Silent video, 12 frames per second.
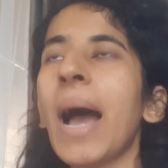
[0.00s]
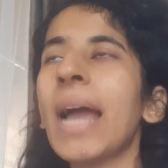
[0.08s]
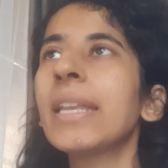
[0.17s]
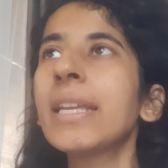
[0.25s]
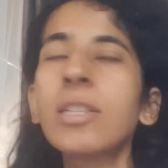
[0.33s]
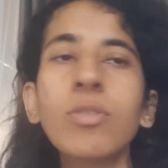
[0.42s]
I
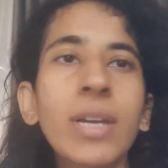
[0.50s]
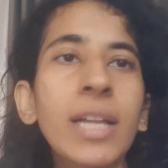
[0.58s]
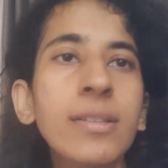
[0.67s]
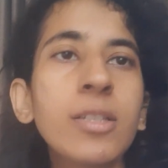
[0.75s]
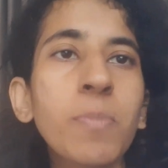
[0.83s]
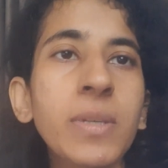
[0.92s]
need to
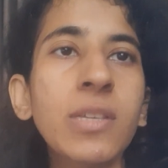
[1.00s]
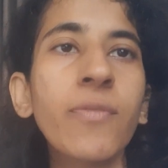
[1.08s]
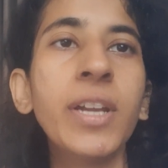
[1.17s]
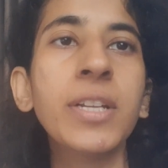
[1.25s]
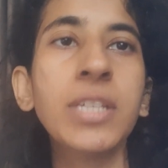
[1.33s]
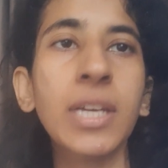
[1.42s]
get the
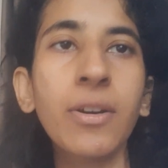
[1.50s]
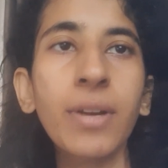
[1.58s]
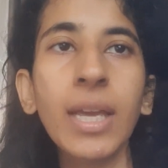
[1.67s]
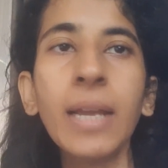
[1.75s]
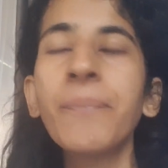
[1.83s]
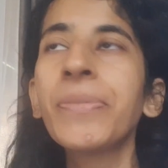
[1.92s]
specific
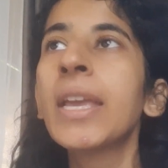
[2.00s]
degree.